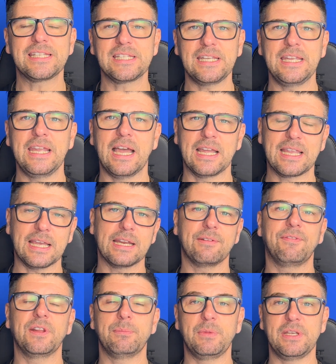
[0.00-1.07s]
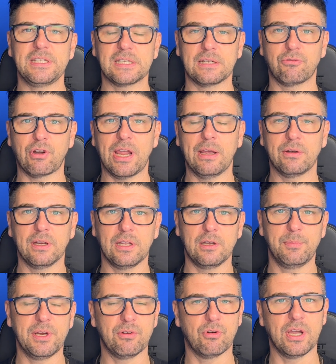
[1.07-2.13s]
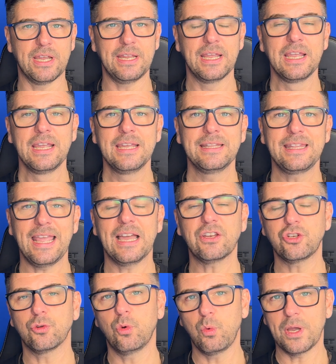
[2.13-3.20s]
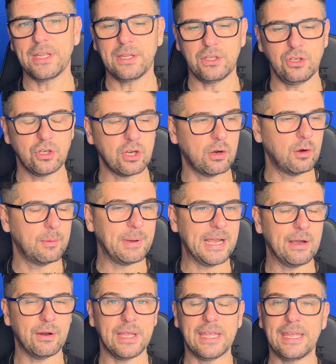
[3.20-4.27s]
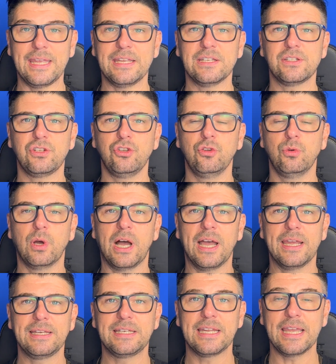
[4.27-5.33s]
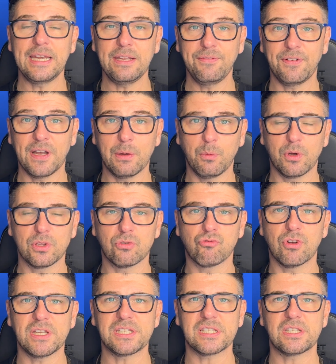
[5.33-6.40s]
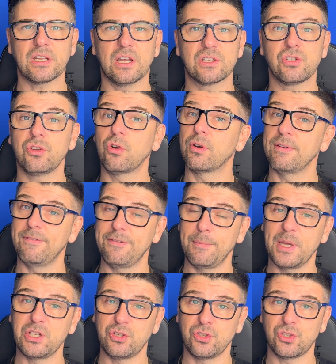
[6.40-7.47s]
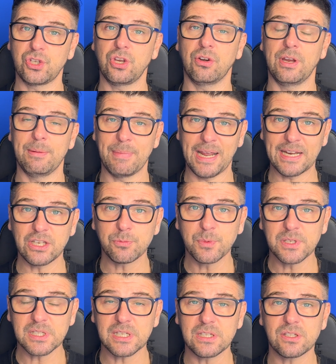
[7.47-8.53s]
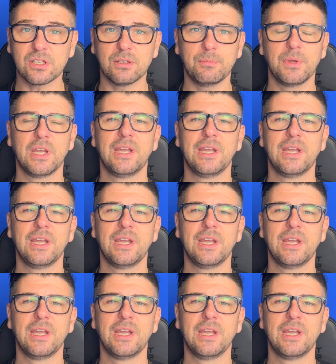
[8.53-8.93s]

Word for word: C, I kind of flip these around a little bit, right? The actual way that you go about it is you identify what the risks are to your information security management system,